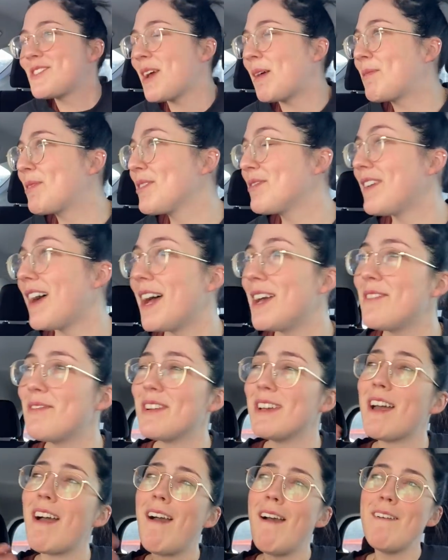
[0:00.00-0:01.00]
chapter
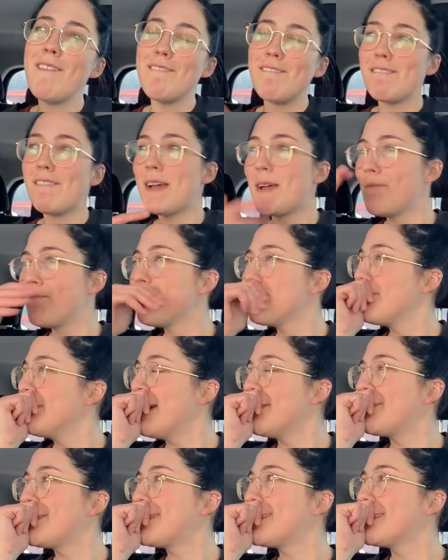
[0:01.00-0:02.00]
5
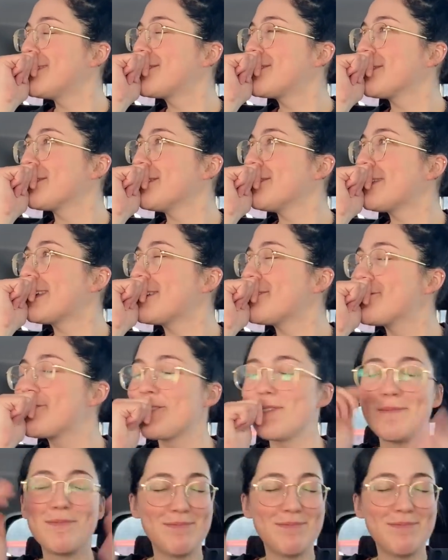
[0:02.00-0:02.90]
of A Sinister Revenge.